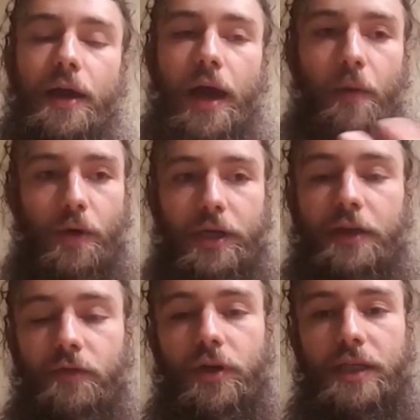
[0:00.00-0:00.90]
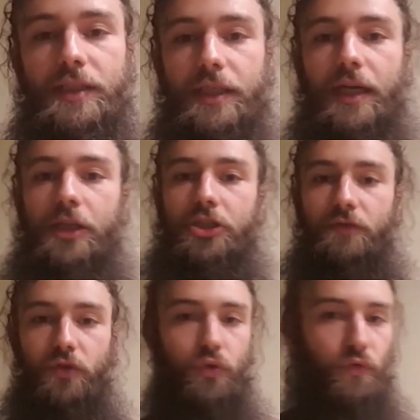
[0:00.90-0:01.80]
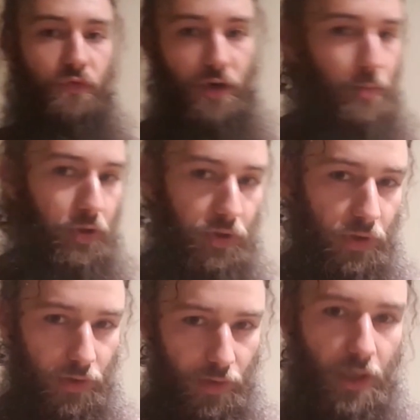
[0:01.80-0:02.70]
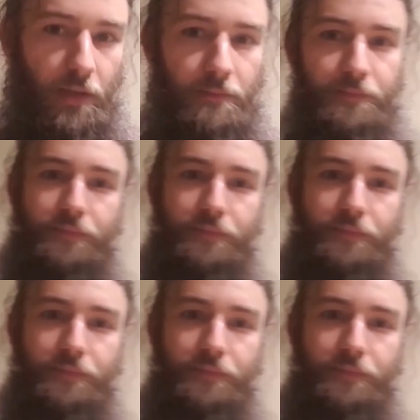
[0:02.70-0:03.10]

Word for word: I want to give you guys the analogy of two farmers, right?